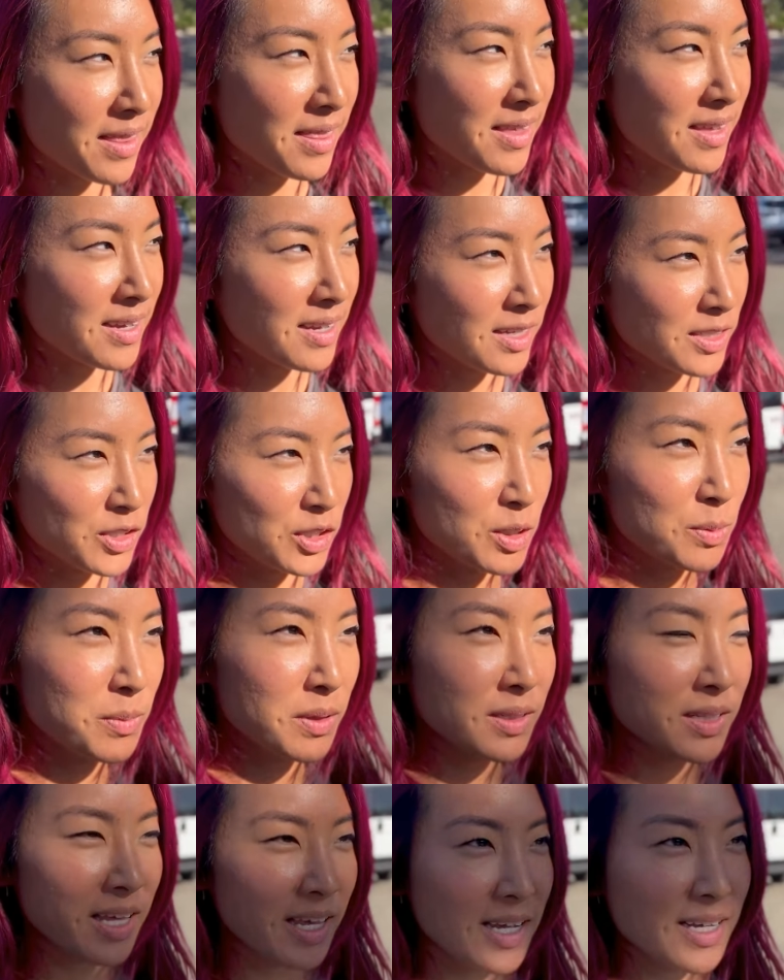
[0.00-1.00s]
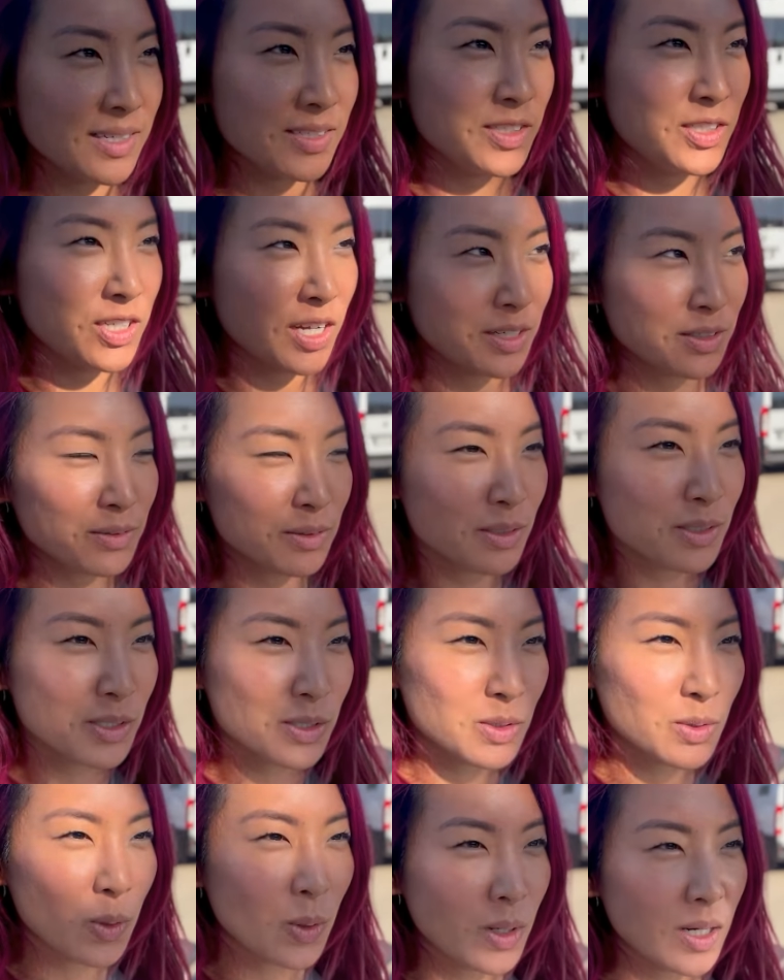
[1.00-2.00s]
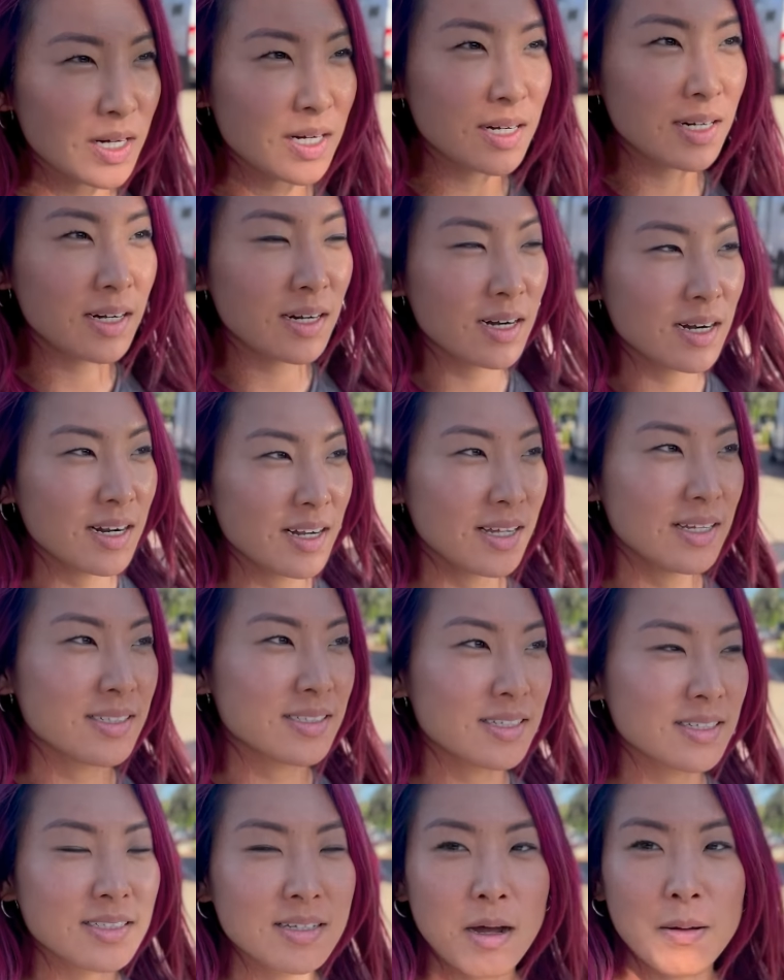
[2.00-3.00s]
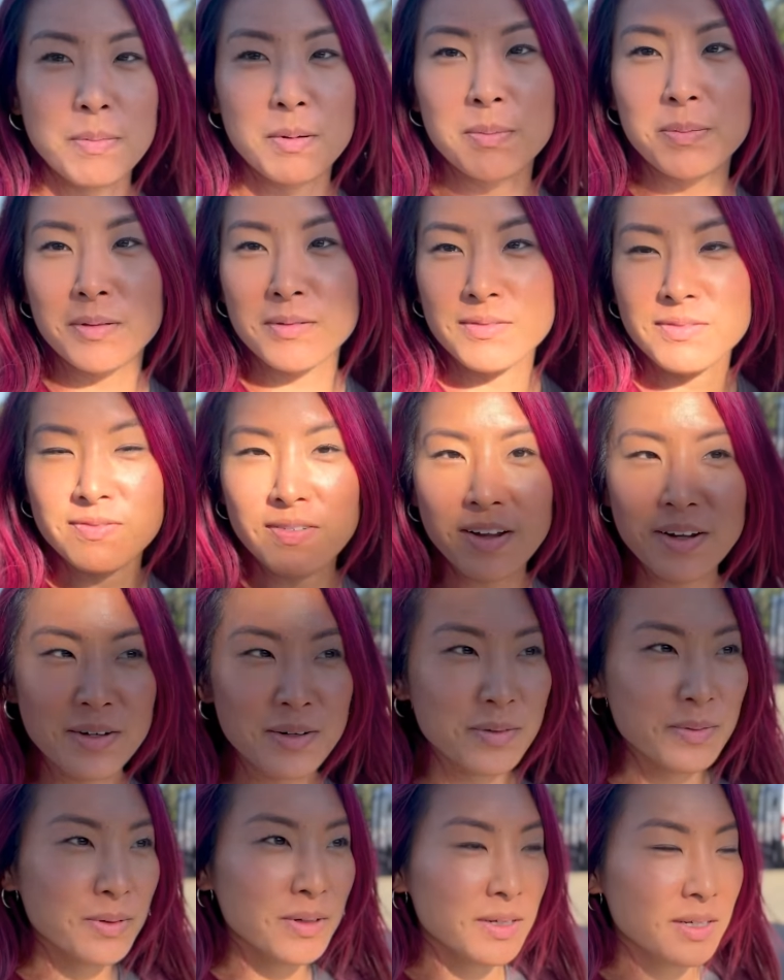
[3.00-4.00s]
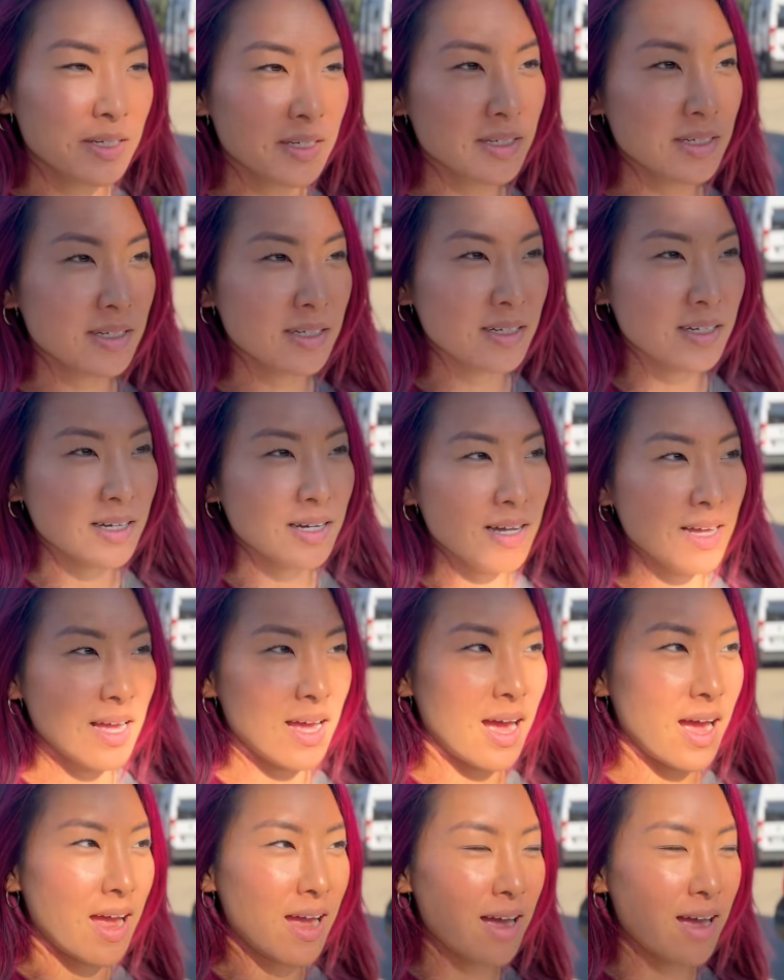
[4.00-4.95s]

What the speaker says: the Cachuma Lake General Store to top up on firewood. I